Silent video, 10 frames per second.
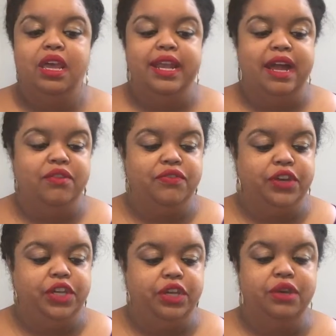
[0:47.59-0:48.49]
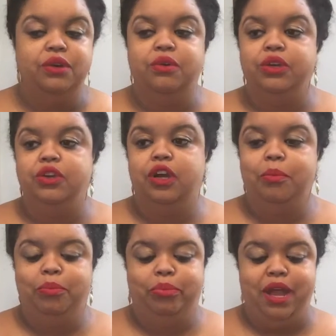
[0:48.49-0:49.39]
Now for you,
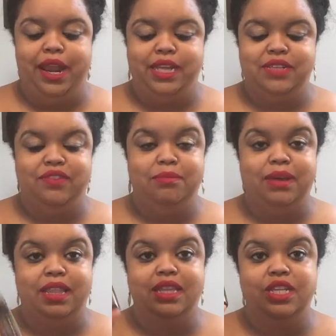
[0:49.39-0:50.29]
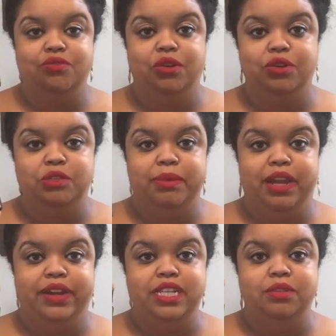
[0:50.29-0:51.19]
your product of the month is
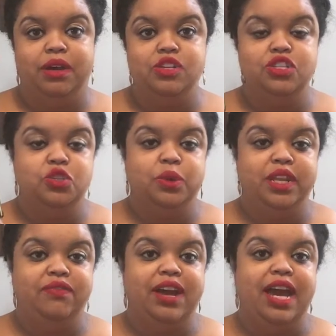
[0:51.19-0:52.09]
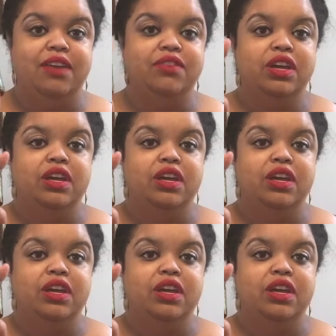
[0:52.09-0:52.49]
rosemary. So 125